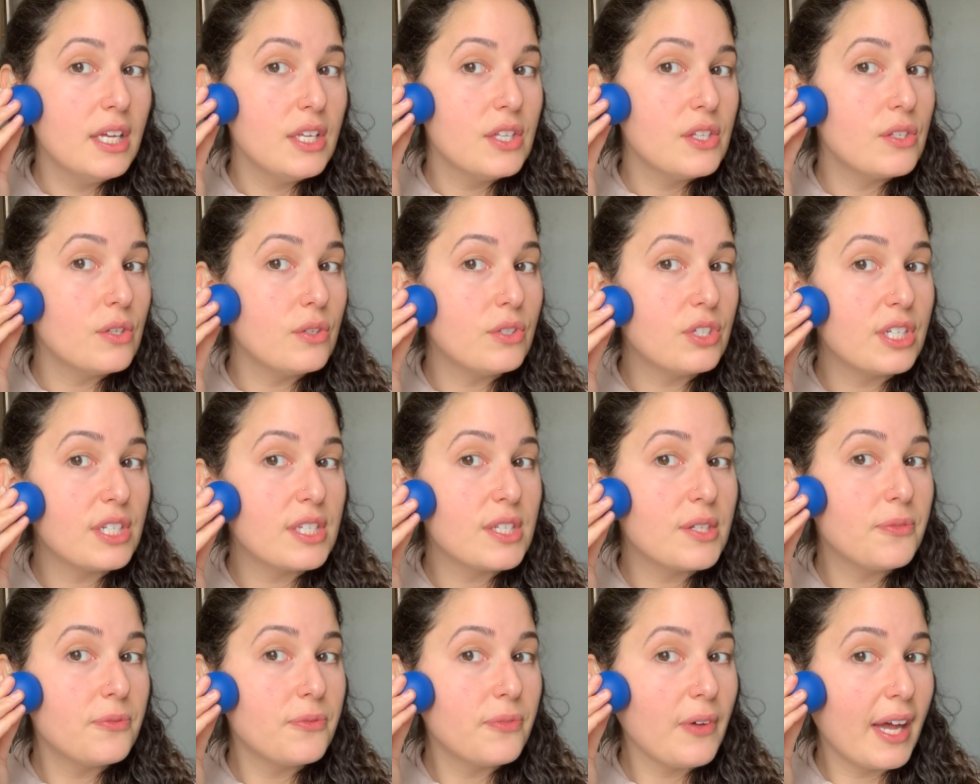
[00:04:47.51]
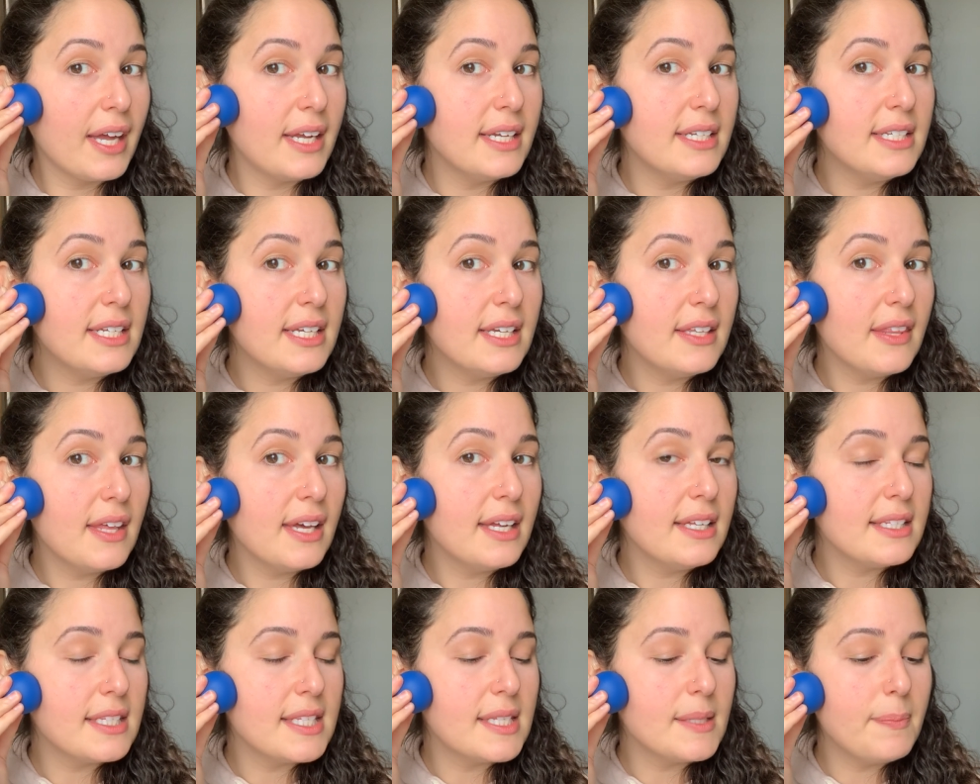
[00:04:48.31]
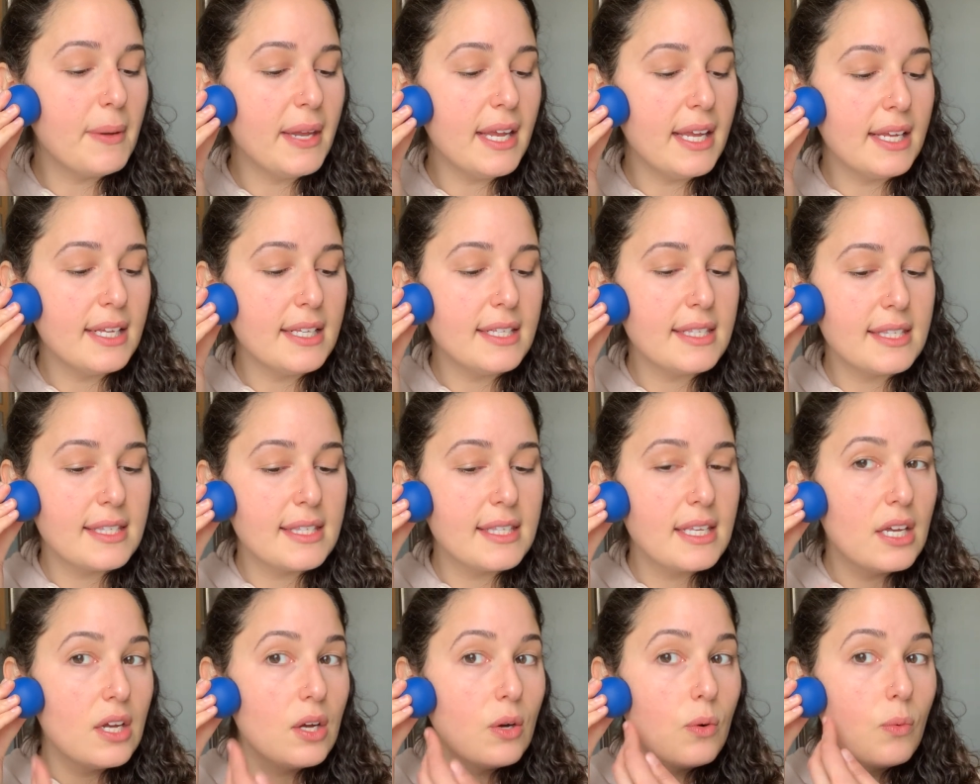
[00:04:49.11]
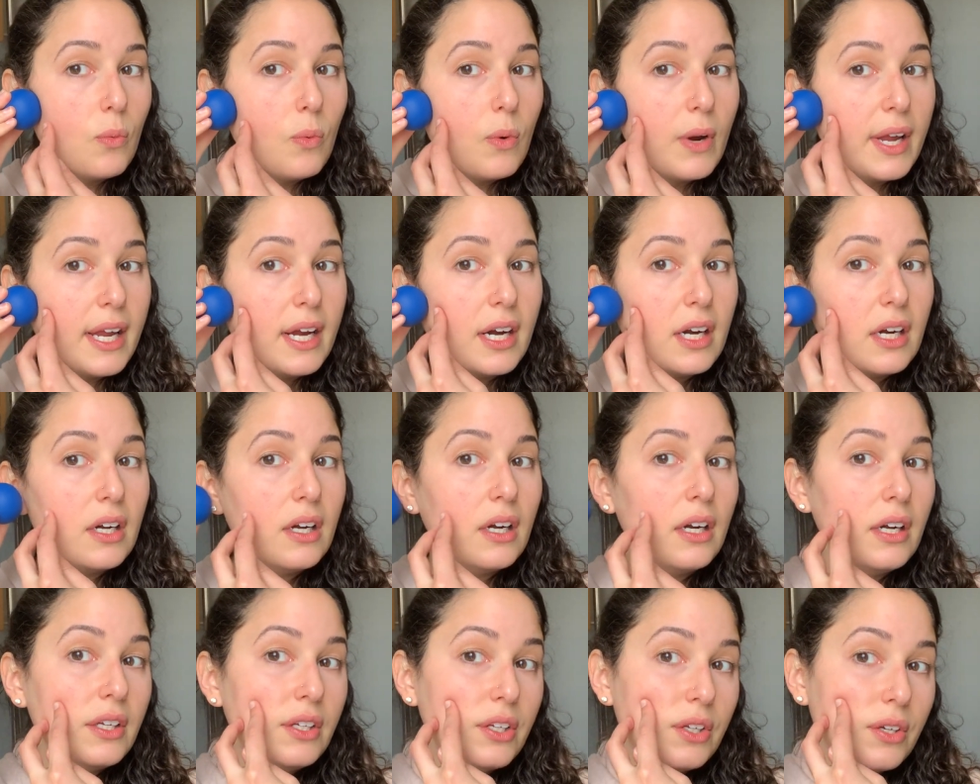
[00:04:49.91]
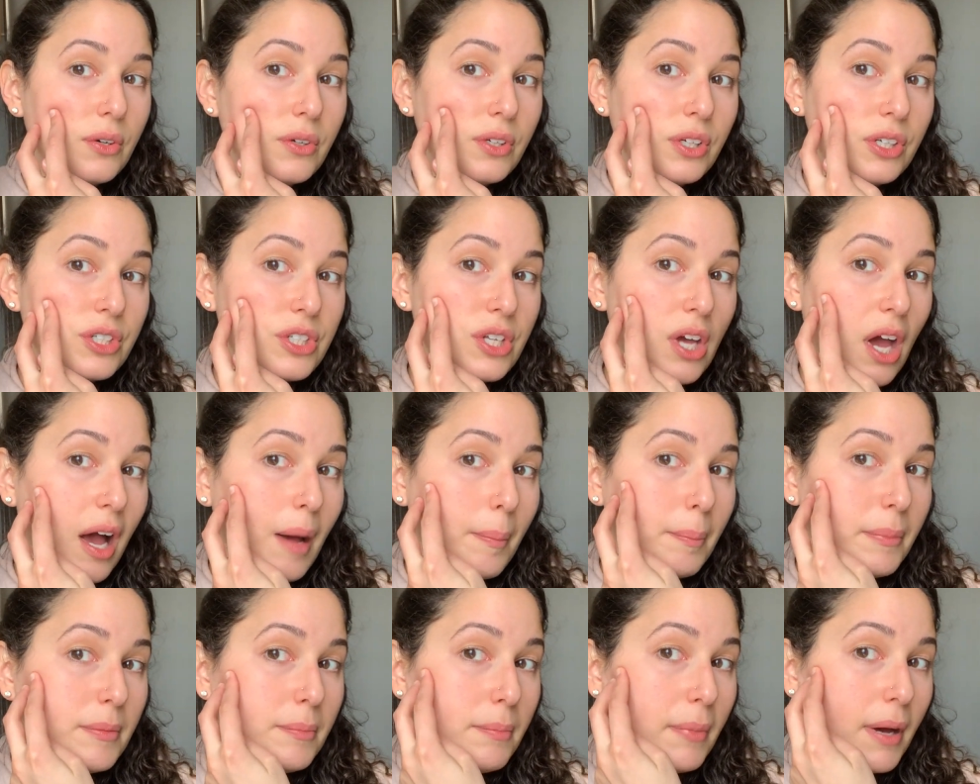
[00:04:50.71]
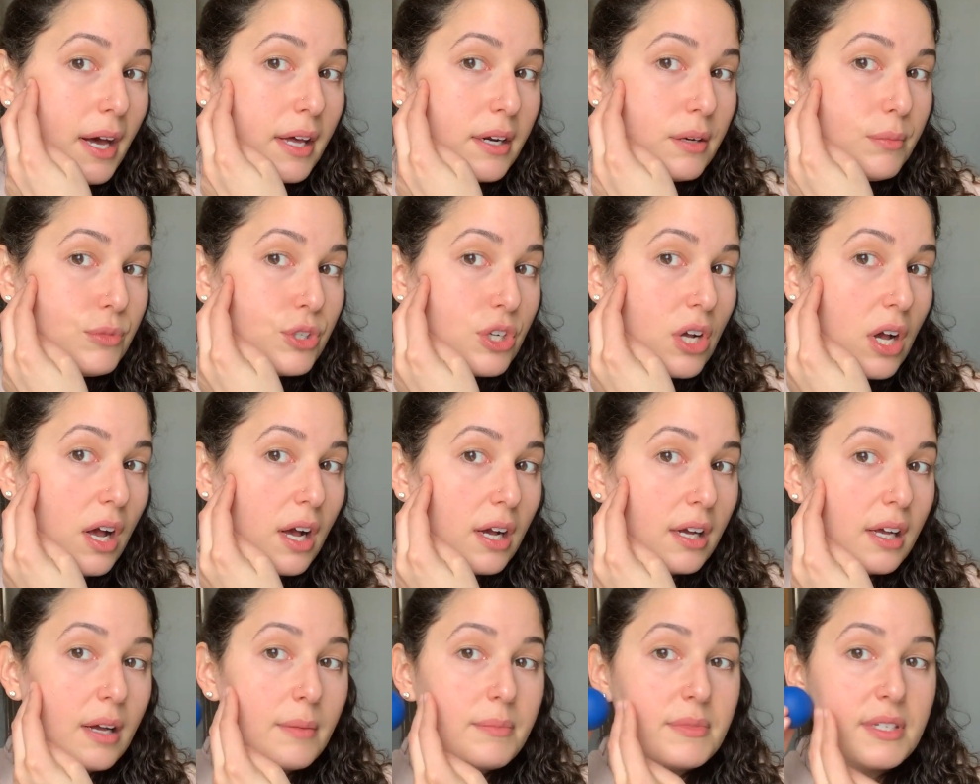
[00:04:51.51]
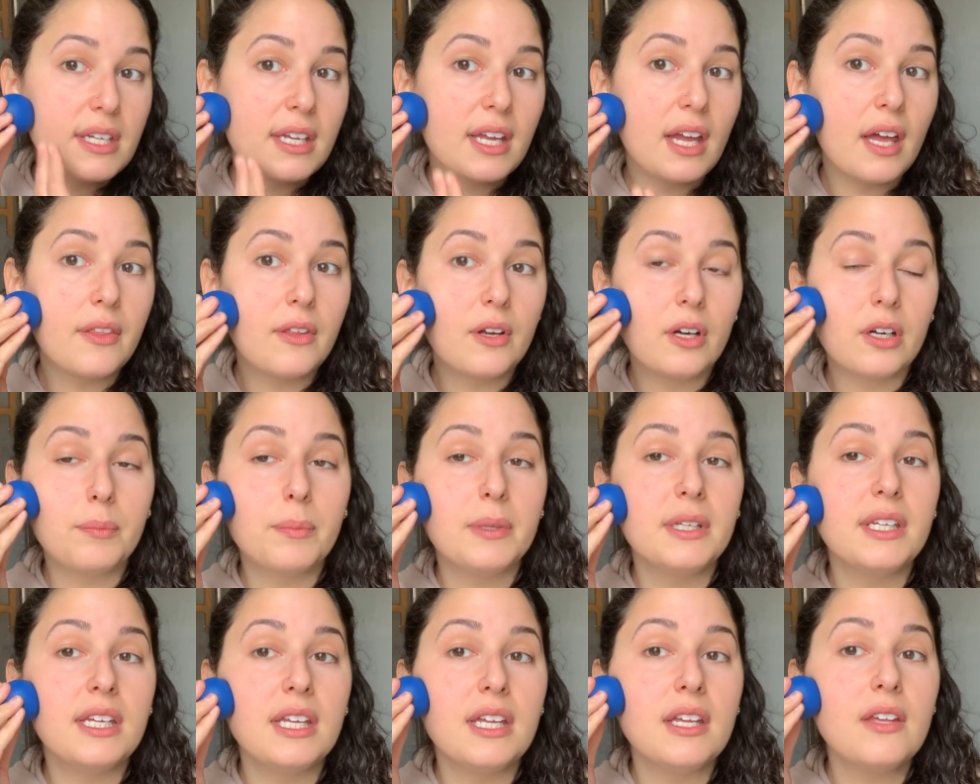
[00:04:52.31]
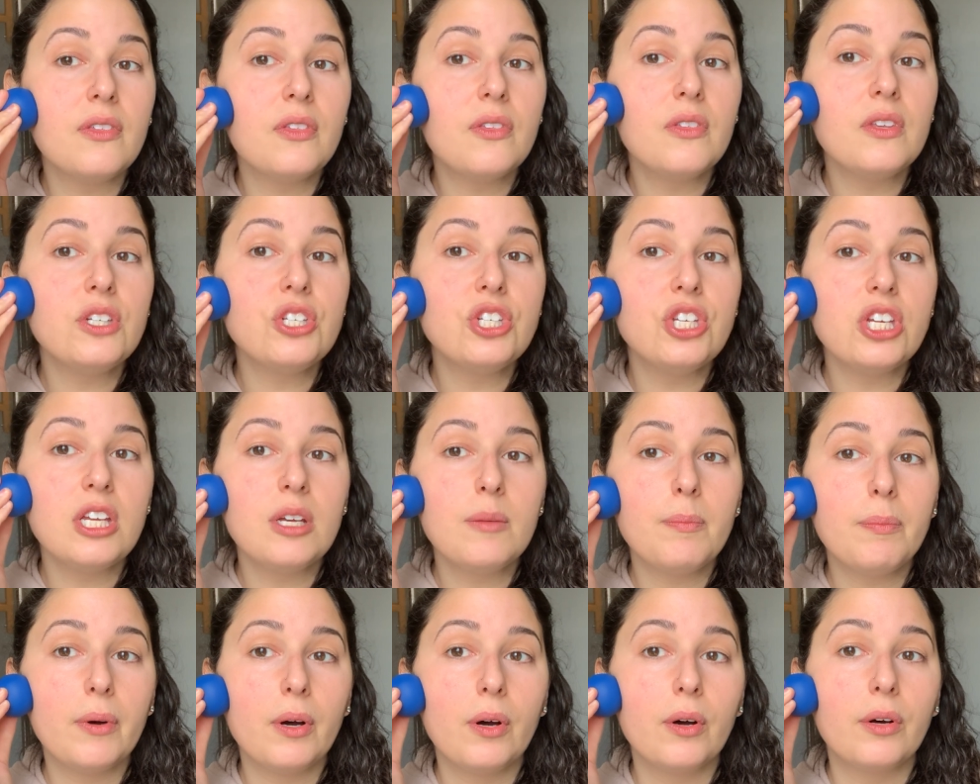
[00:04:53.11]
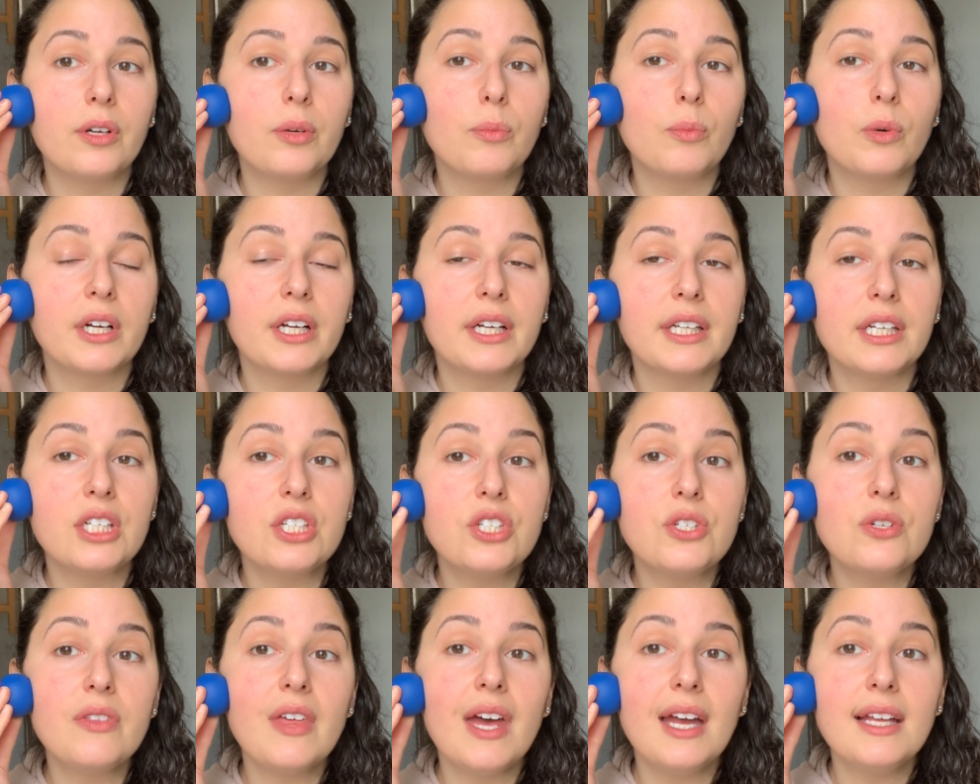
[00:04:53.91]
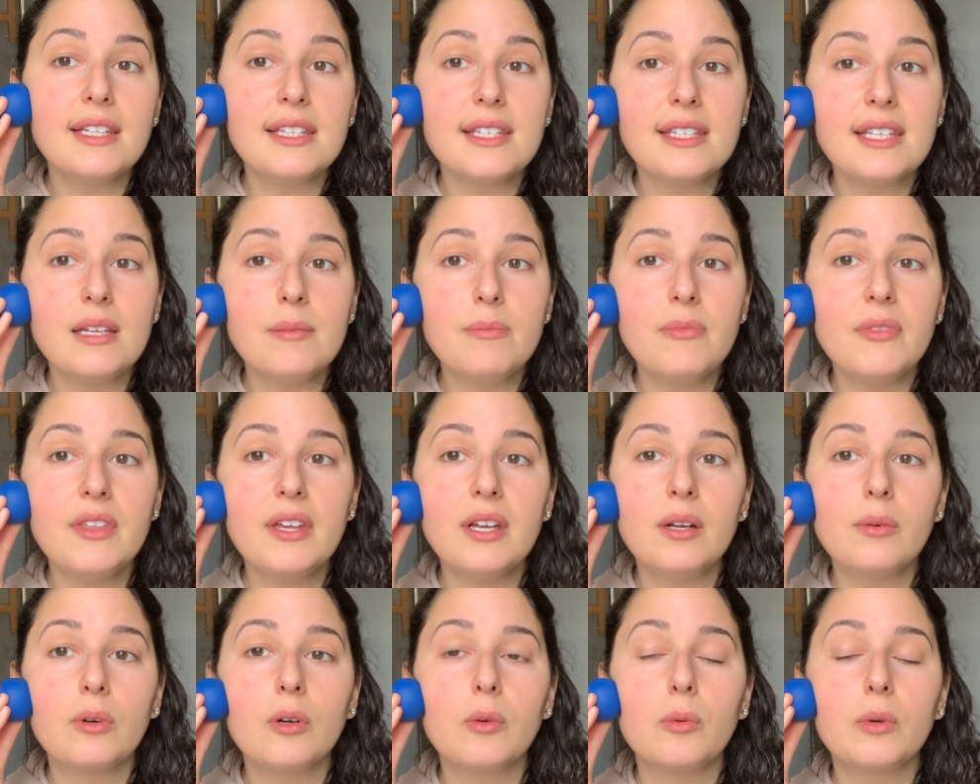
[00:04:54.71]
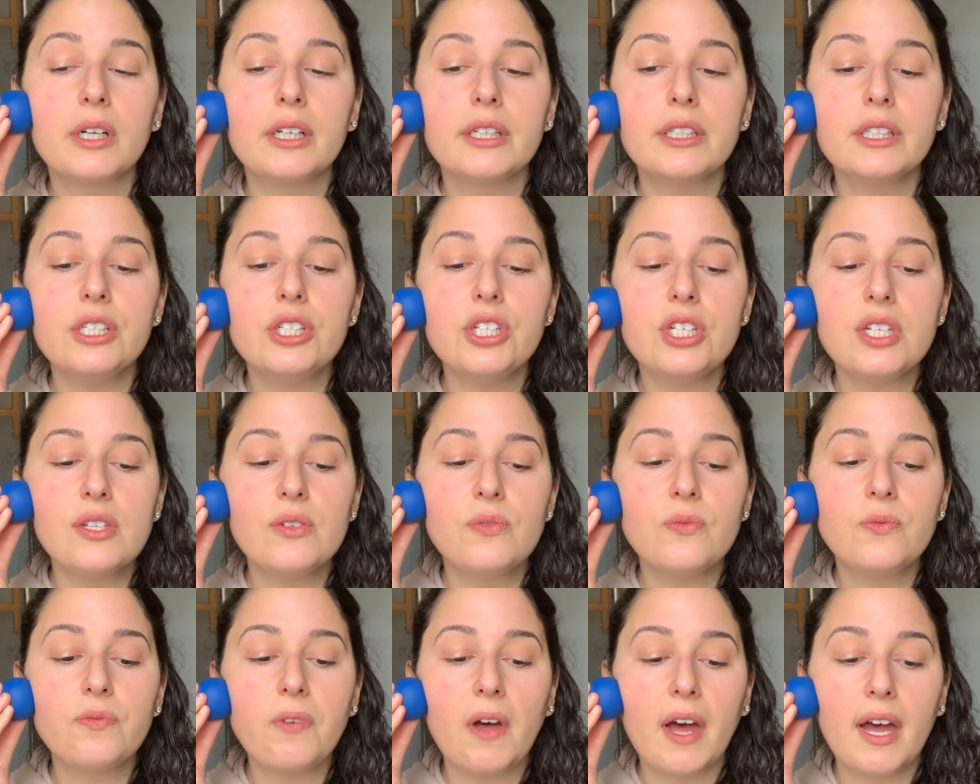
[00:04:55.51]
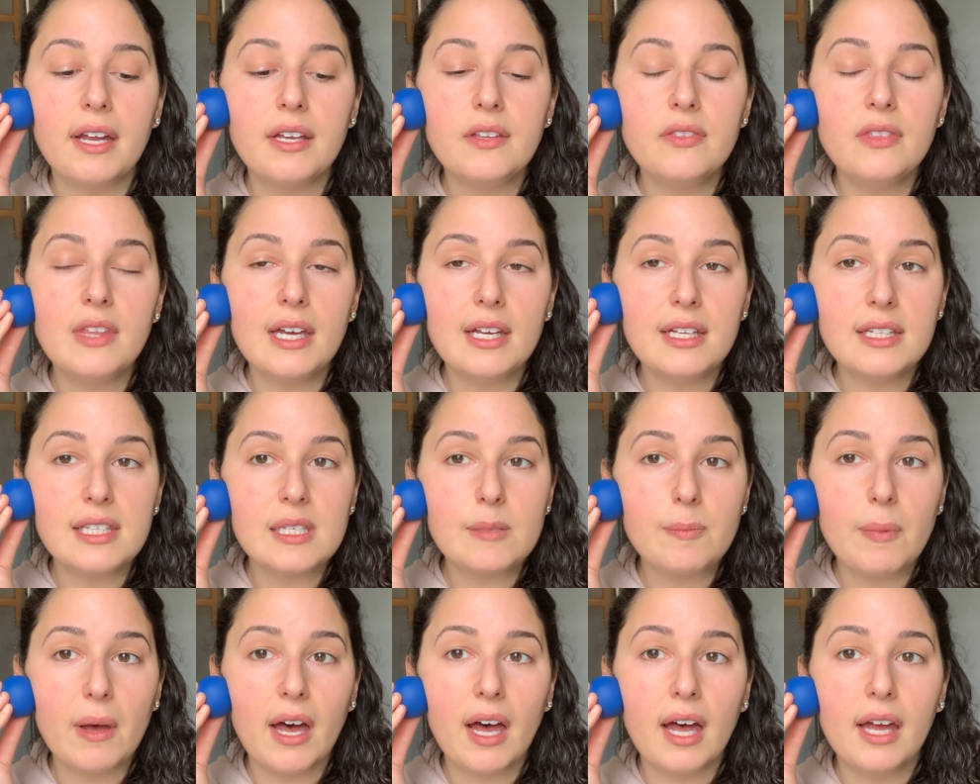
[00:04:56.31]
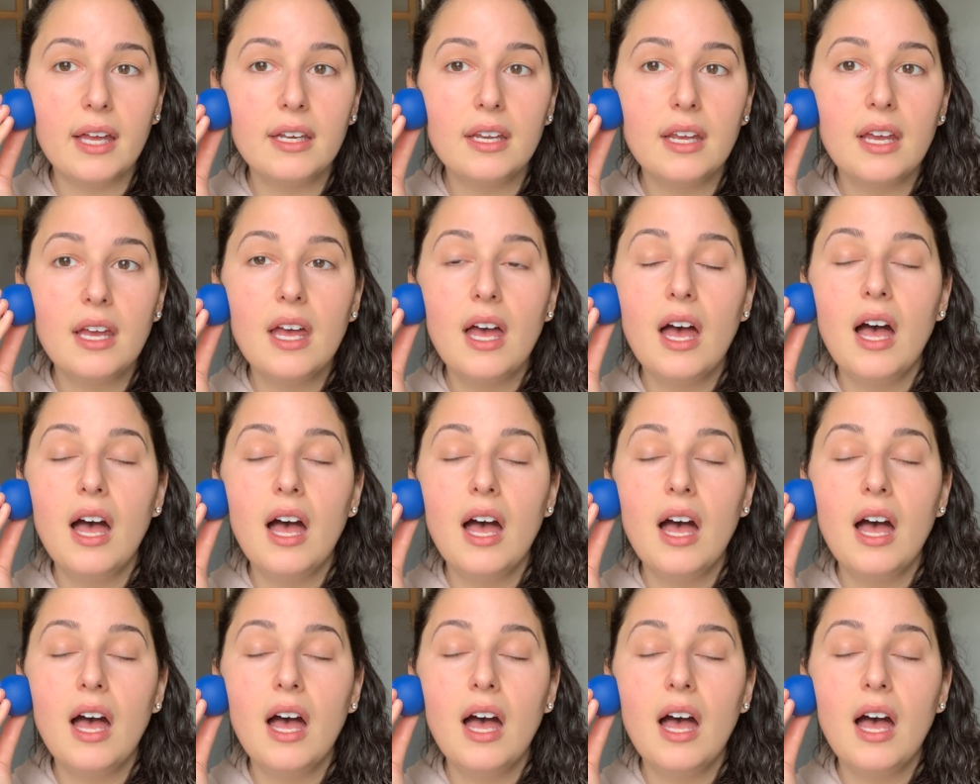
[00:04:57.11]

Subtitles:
So just finding that space where your top and bottom jaw come together beneath the cheekbone, and we're gonna do that same thing where we're gonna just find that spot